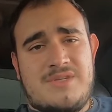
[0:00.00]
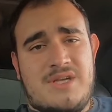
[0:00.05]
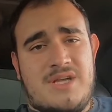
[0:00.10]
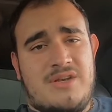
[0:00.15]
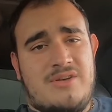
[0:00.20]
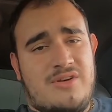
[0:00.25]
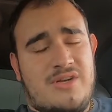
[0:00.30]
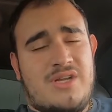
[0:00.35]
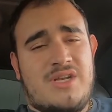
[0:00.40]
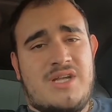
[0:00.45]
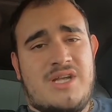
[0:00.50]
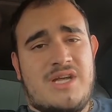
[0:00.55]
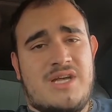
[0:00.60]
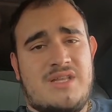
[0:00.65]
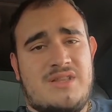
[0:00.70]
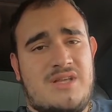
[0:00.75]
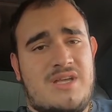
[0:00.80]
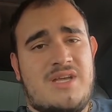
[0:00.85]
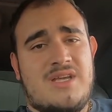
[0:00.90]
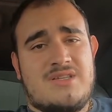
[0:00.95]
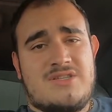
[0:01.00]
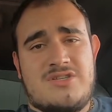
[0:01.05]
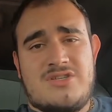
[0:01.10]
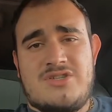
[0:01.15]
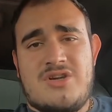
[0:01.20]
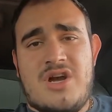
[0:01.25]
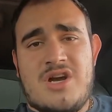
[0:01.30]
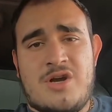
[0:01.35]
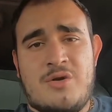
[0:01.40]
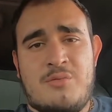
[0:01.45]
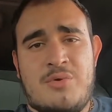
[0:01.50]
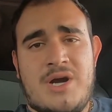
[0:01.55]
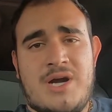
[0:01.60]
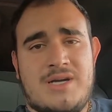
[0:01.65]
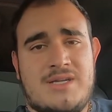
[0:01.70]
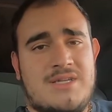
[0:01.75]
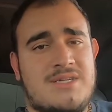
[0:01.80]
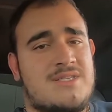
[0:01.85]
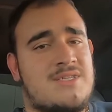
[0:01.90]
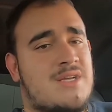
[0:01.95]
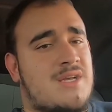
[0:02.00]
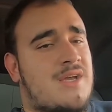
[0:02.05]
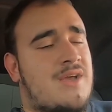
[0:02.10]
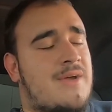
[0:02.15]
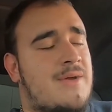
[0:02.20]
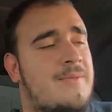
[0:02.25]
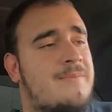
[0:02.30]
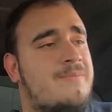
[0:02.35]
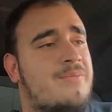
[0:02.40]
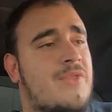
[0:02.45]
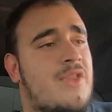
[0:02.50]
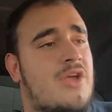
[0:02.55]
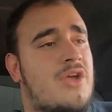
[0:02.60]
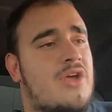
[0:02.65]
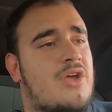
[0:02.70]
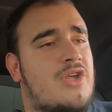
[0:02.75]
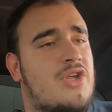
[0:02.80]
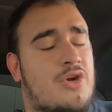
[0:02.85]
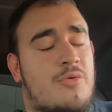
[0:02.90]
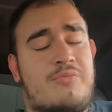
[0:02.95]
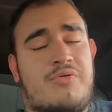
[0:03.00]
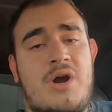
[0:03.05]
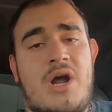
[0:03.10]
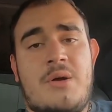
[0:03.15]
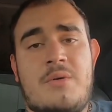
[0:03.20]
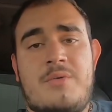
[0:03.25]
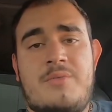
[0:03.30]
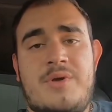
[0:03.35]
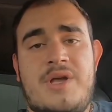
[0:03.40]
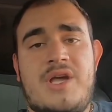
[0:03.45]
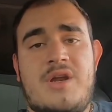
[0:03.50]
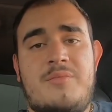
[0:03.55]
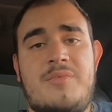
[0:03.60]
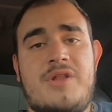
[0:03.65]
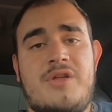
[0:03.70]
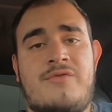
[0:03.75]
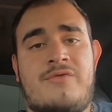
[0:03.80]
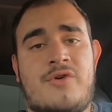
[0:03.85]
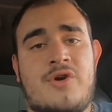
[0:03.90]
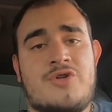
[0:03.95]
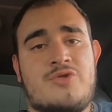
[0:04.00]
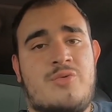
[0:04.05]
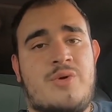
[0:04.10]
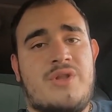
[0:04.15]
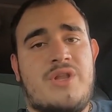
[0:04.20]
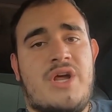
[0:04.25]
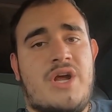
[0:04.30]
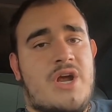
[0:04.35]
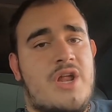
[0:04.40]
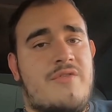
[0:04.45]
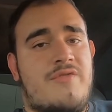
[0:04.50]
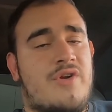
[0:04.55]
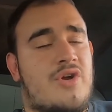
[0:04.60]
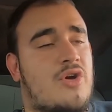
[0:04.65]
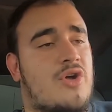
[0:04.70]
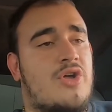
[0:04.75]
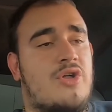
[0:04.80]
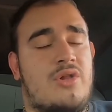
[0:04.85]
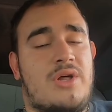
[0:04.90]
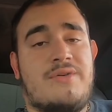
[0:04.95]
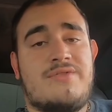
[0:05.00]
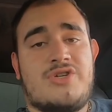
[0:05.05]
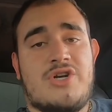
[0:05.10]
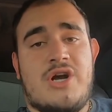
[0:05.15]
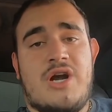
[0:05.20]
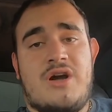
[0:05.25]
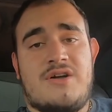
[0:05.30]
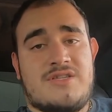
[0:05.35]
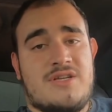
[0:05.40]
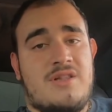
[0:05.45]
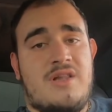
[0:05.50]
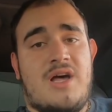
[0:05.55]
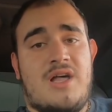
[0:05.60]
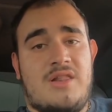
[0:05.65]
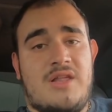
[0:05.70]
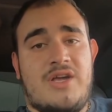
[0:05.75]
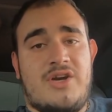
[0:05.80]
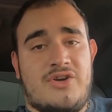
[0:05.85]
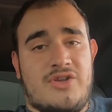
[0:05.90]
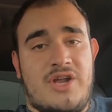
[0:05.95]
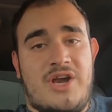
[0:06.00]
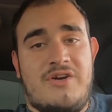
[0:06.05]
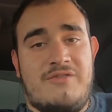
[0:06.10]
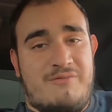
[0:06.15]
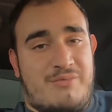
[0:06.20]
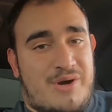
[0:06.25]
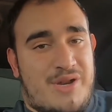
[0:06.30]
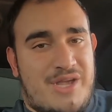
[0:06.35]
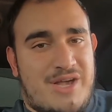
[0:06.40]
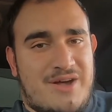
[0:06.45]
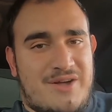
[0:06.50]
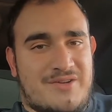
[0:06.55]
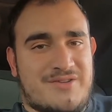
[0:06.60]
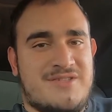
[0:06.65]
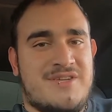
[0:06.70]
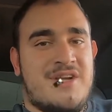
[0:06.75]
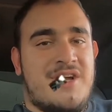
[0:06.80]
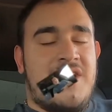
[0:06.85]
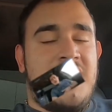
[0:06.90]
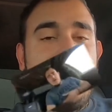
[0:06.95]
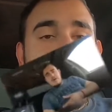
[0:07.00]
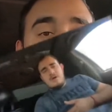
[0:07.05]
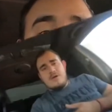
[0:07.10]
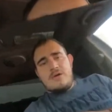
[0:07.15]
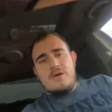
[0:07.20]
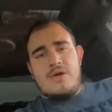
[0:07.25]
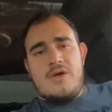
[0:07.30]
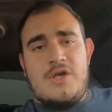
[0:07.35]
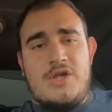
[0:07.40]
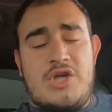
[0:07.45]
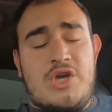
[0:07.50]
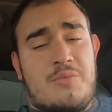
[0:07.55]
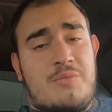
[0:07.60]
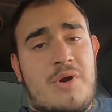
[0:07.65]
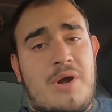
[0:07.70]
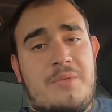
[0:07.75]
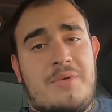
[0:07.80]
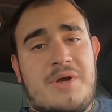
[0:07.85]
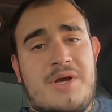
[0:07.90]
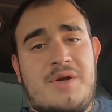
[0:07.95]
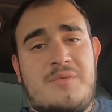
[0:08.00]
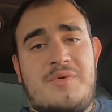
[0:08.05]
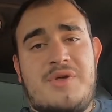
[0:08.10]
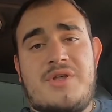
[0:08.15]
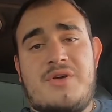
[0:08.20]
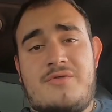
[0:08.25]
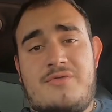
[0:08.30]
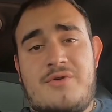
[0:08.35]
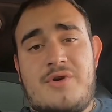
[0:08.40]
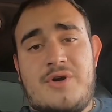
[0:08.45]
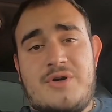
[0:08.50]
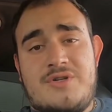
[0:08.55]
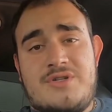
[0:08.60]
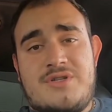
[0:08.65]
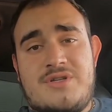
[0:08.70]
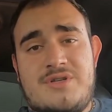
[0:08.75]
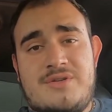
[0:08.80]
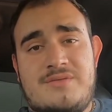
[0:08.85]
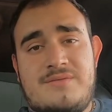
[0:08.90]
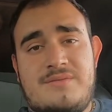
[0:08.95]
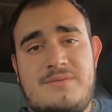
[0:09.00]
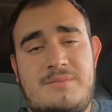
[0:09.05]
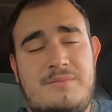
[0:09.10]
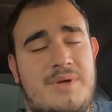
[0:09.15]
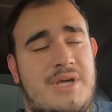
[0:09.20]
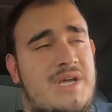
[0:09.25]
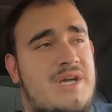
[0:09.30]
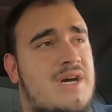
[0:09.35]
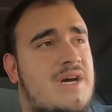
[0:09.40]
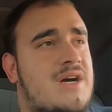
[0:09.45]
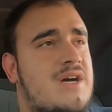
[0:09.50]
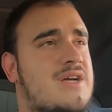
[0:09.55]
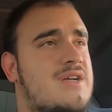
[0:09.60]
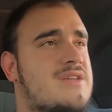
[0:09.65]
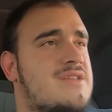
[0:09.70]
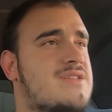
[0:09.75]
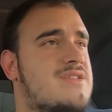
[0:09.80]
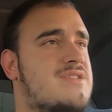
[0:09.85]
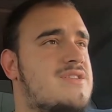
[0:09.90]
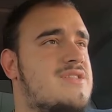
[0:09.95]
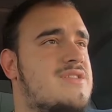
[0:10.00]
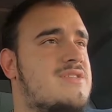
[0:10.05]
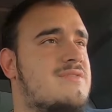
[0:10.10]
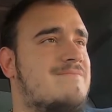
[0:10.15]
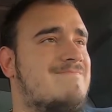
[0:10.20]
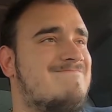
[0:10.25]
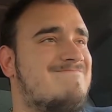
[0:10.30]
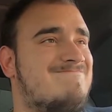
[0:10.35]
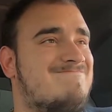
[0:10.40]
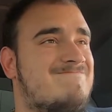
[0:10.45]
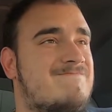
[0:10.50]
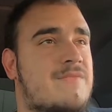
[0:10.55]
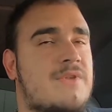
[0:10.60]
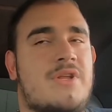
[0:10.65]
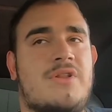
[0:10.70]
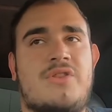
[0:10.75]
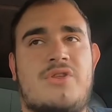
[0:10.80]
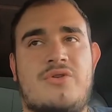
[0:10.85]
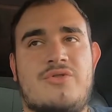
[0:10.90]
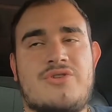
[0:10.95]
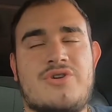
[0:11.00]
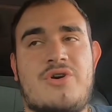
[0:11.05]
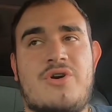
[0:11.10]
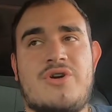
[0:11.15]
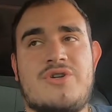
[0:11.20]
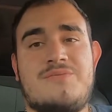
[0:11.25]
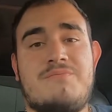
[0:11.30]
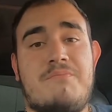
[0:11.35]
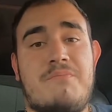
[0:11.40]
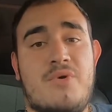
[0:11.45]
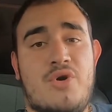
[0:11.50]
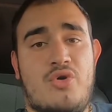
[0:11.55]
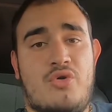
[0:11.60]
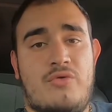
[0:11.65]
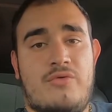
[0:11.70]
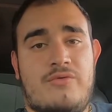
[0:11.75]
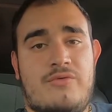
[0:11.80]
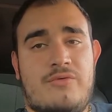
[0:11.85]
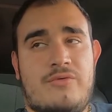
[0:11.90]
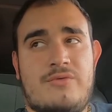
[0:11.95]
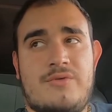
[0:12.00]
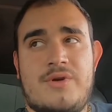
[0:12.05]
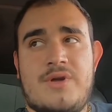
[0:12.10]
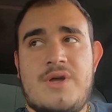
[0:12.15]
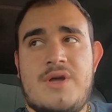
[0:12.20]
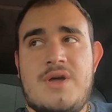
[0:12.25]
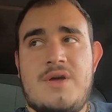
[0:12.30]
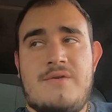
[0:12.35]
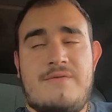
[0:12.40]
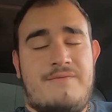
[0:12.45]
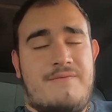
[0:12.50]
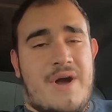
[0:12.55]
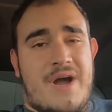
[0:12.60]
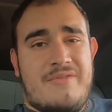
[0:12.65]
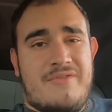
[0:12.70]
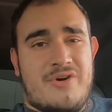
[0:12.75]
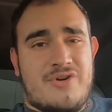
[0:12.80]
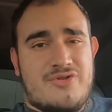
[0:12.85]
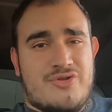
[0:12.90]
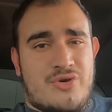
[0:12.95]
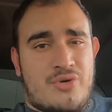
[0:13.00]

and you need to get the kids to soccer practice, you're probably going to be the first one there, even though you left your house a lot later than everybody else, because you're probably going to be there first, because those cars move. 500